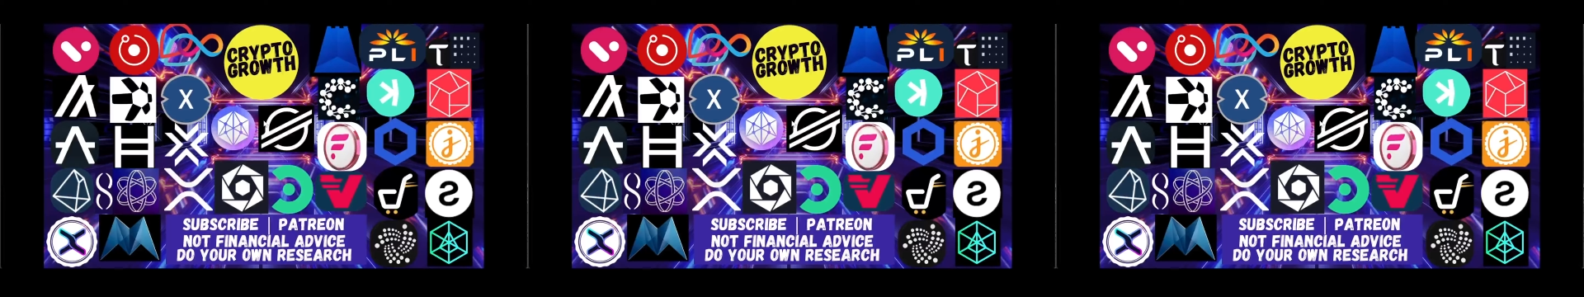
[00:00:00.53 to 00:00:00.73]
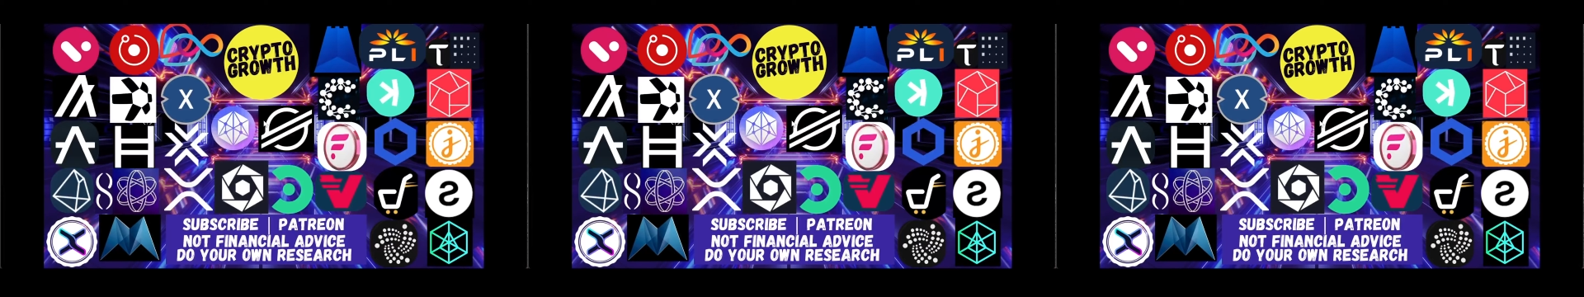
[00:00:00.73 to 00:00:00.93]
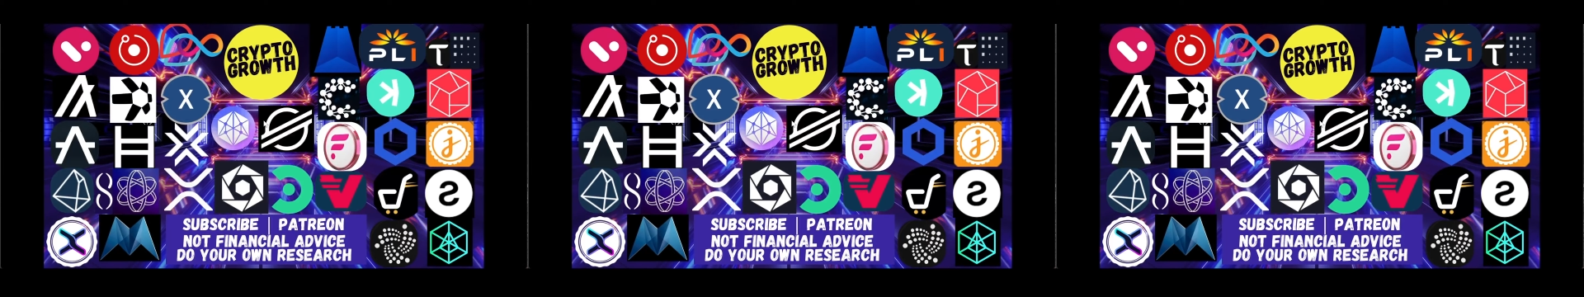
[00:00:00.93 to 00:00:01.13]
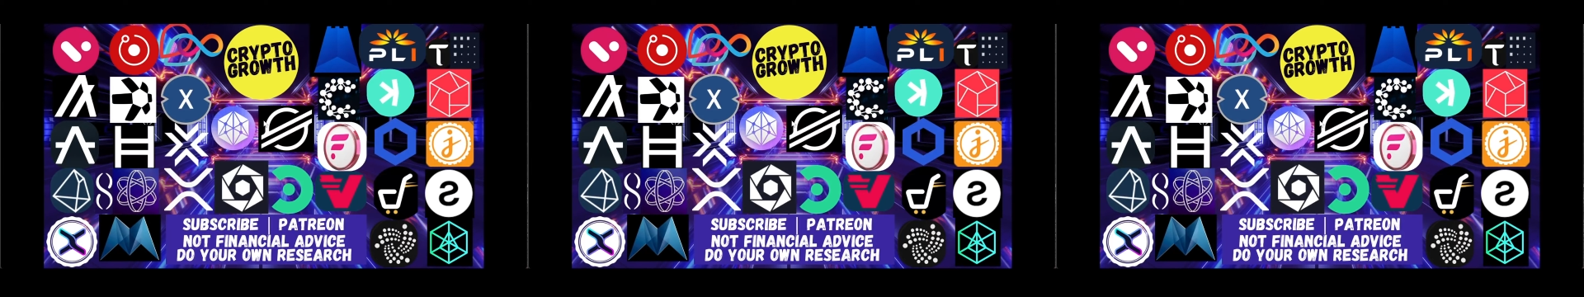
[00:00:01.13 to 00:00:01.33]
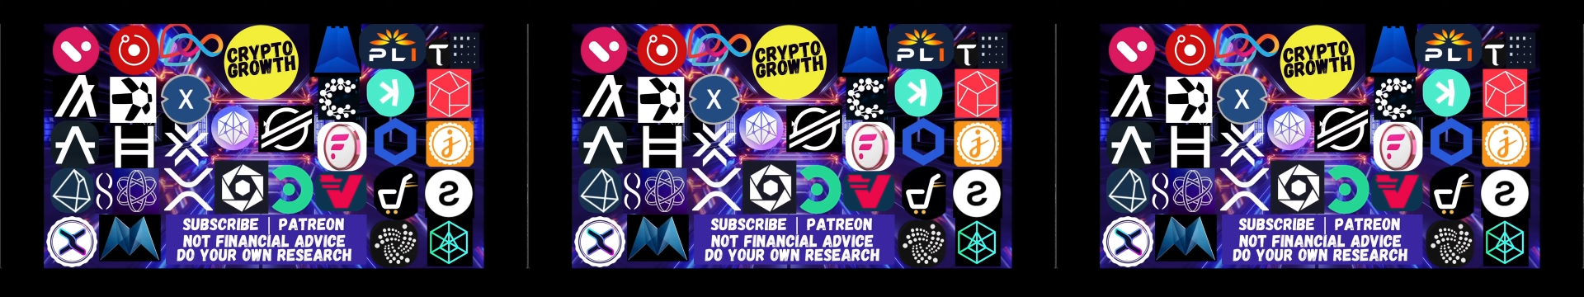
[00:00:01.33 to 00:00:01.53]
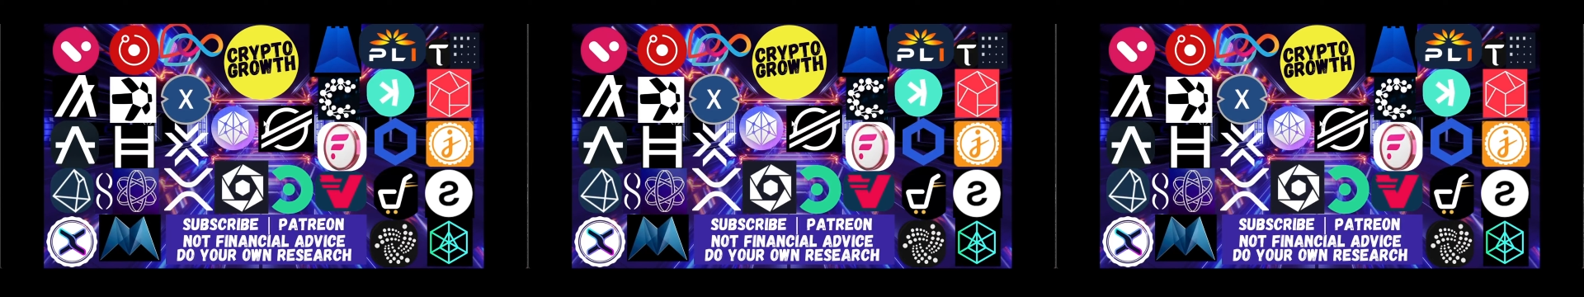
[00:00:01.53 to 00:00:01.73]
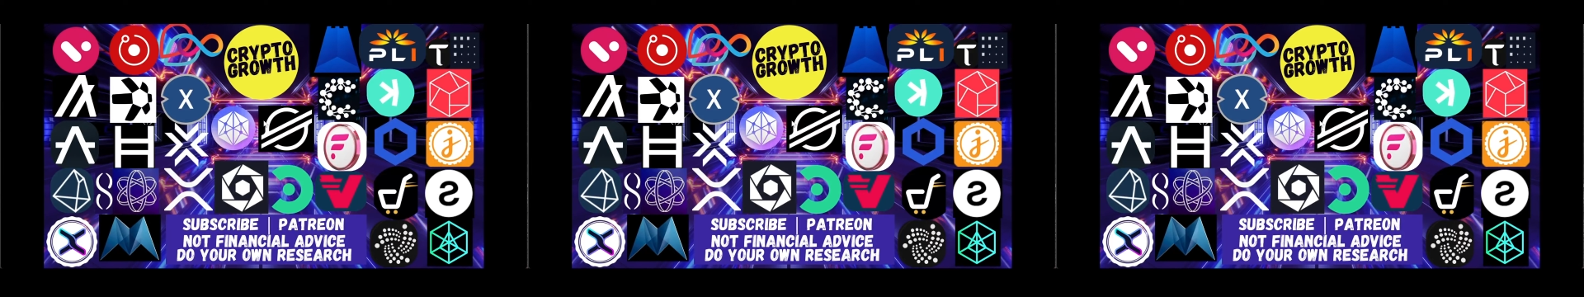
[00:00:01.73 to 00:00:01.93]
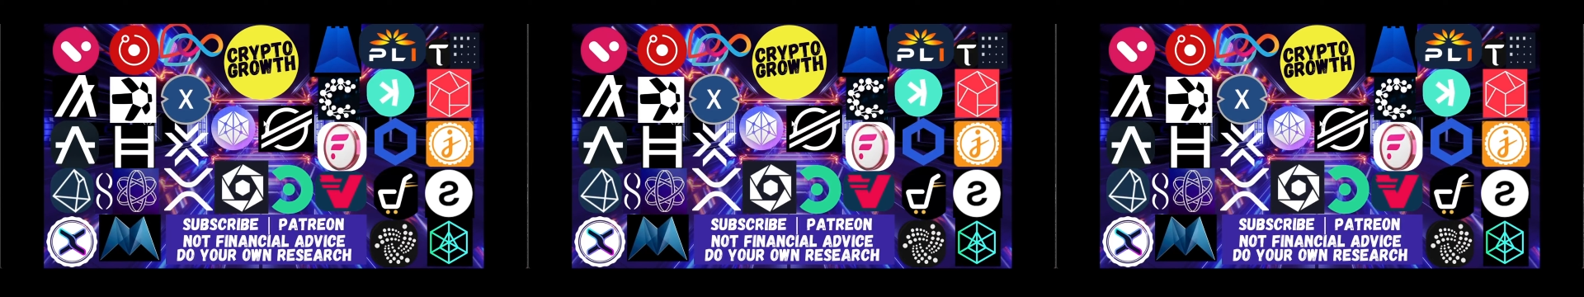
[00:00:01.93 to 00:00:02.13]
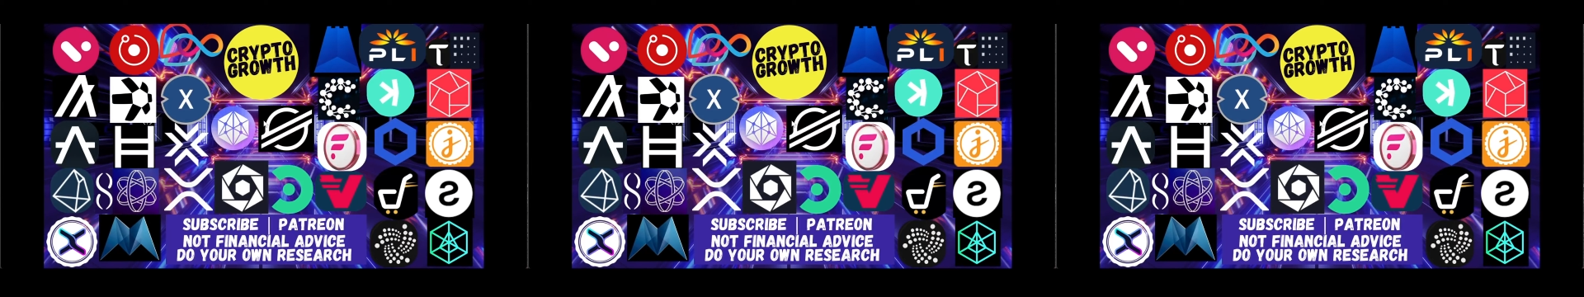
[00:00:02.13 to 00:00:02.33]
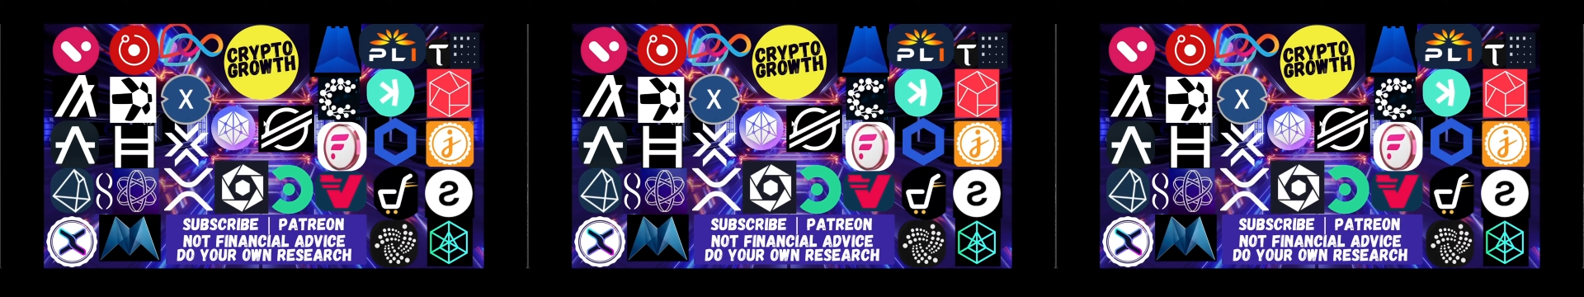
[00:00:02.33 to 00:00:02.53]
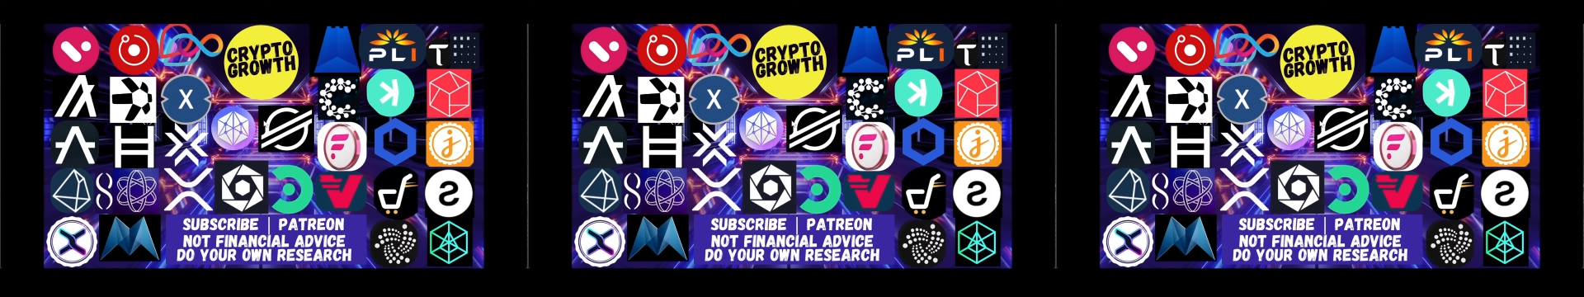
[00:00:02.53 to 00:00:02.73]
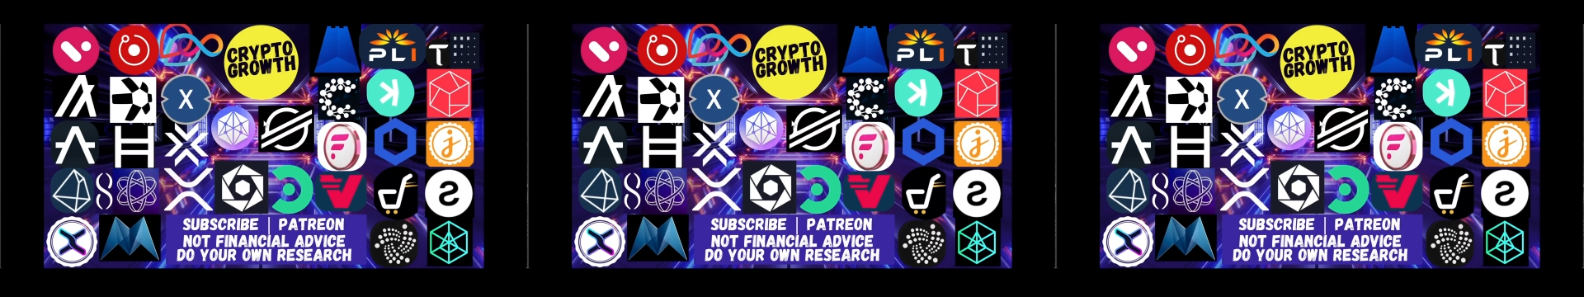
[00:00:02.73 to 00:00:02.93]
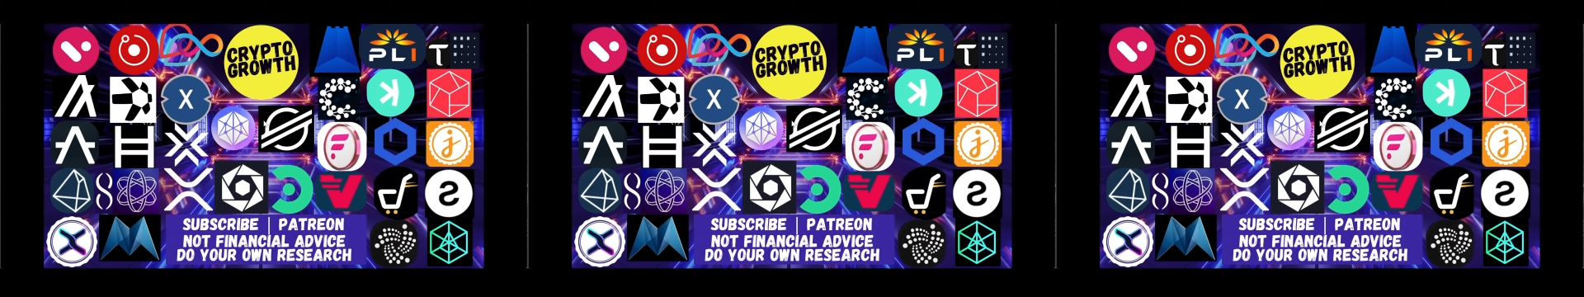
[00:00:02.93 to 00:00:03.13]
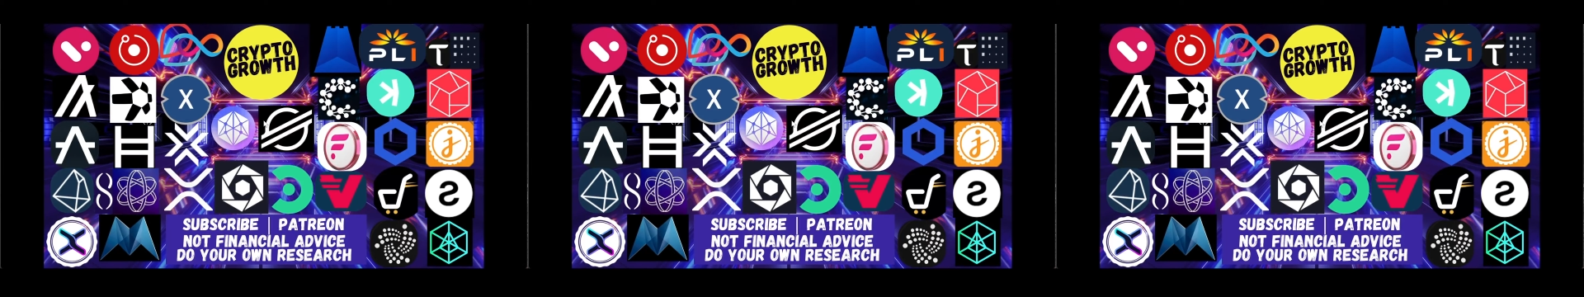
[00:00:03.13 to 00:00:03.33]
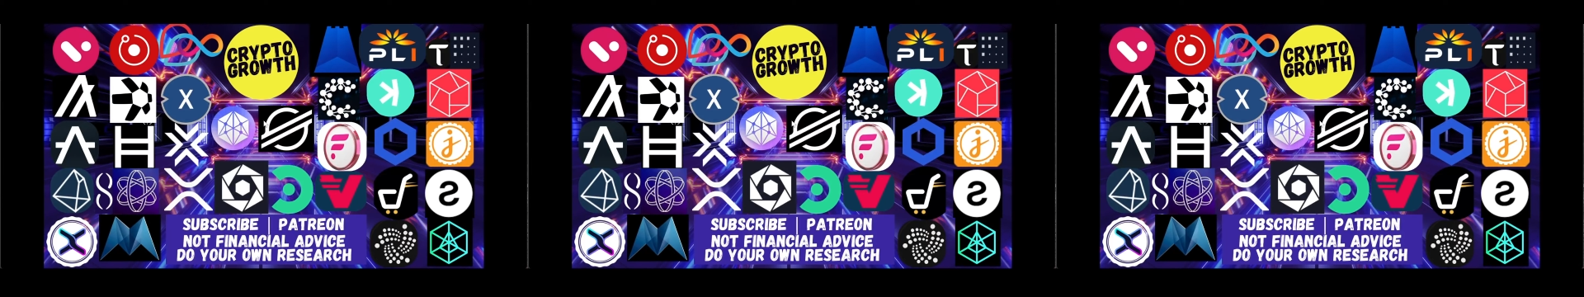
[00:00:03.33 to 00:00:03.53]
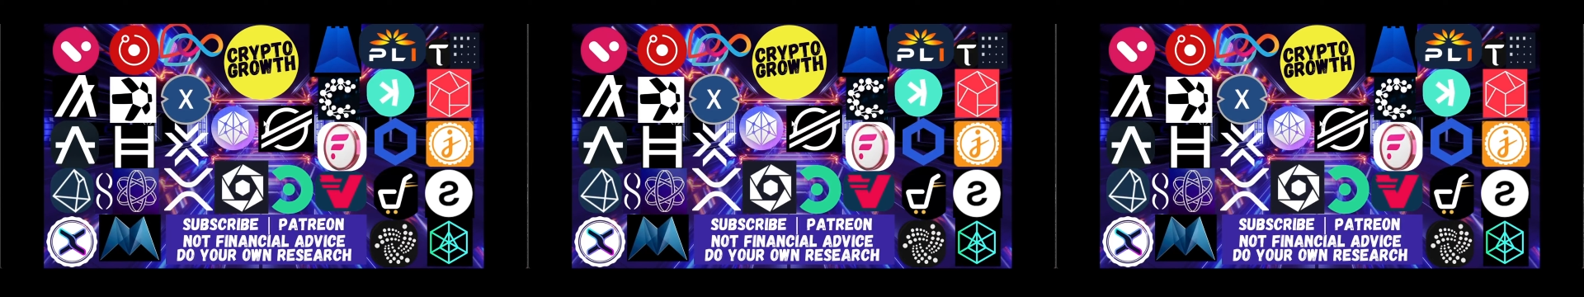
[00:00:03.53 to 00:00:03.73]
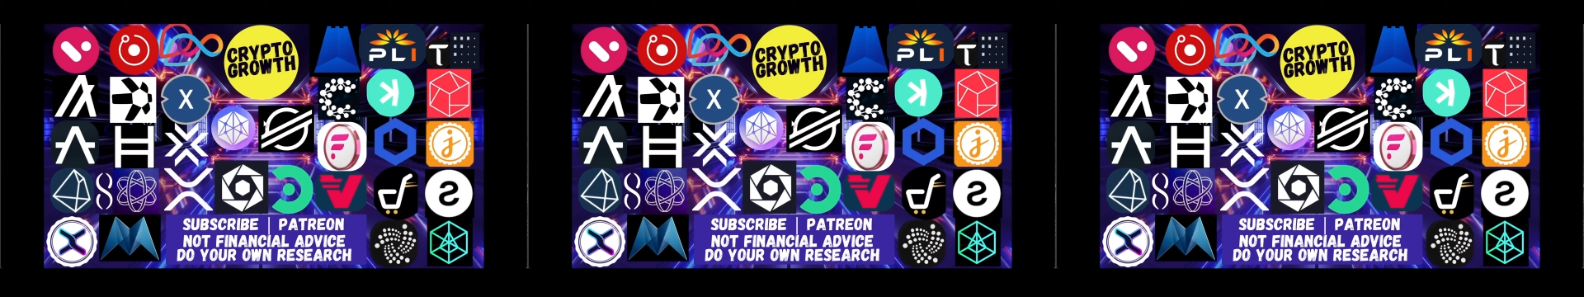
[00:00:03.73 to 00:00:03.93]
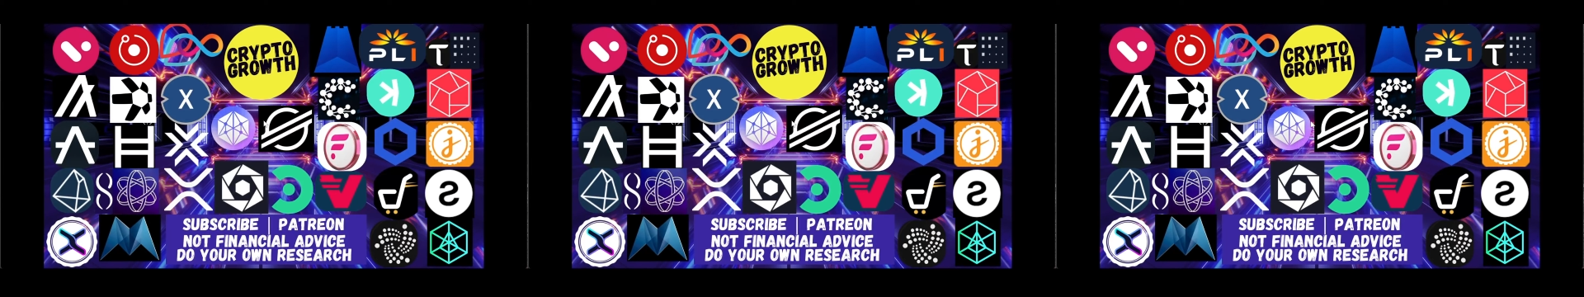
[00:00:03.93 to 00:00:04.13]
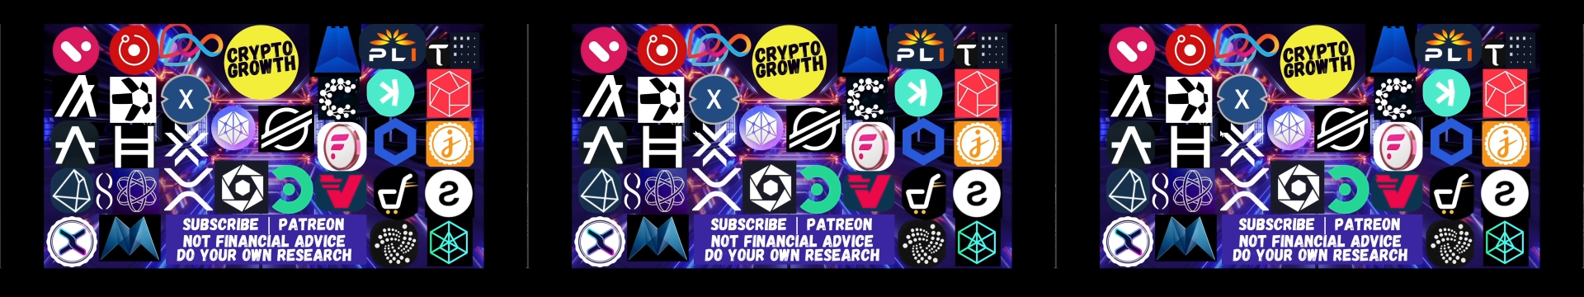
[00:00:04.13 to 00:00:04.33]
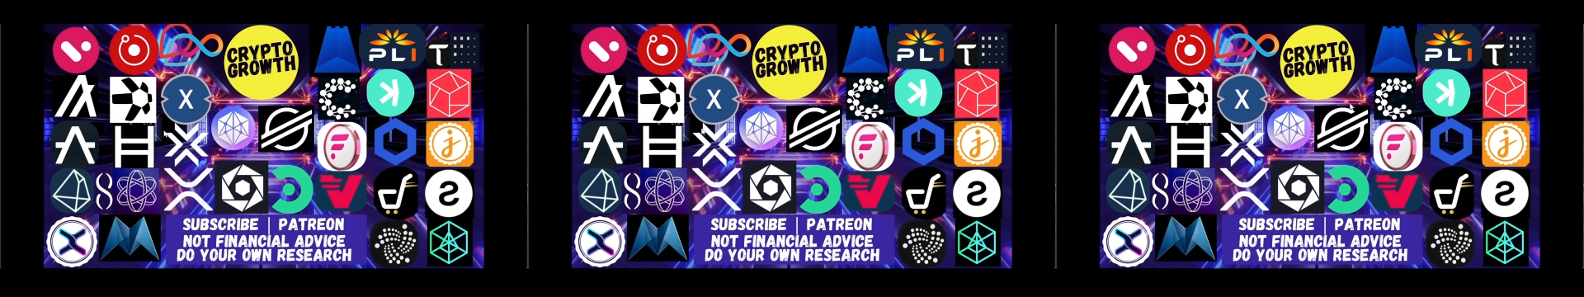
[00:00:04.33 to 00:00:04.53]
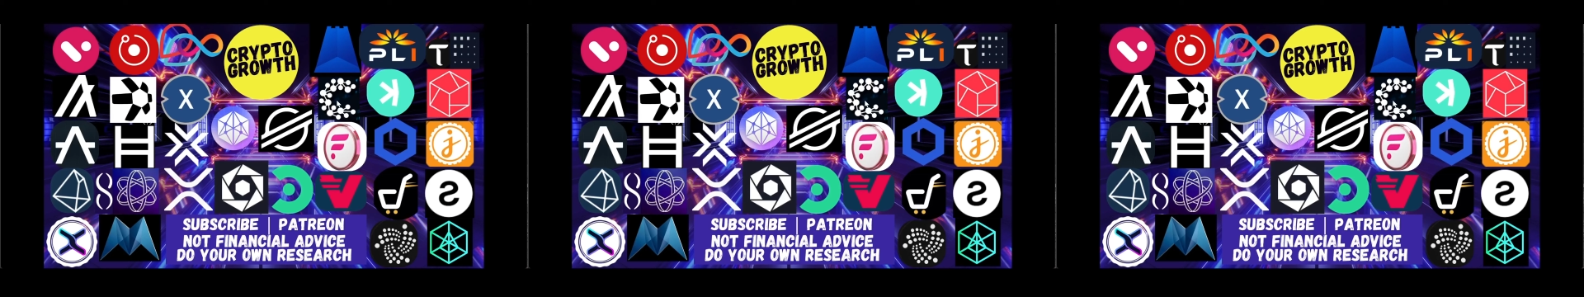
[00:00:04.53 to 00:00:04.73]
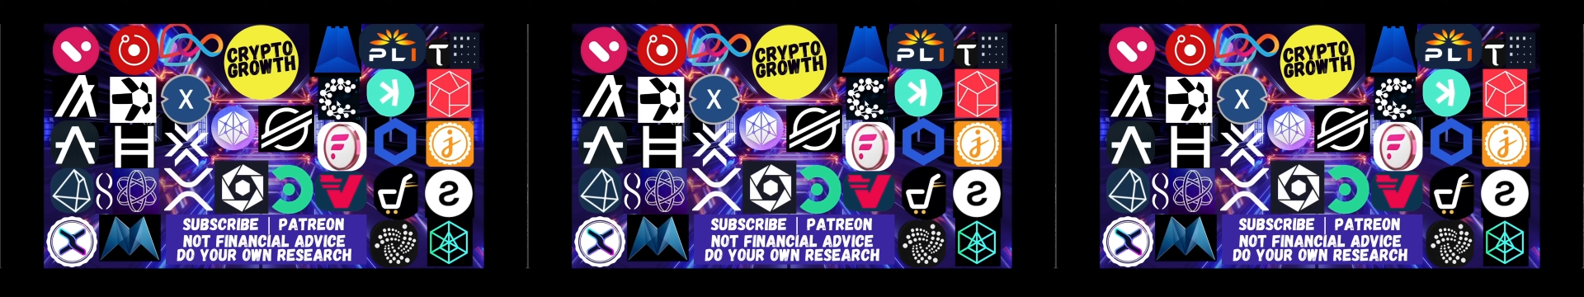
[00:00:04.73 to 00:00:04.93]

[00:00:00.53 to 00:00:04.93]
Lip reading: Nobody's mouth can be seen.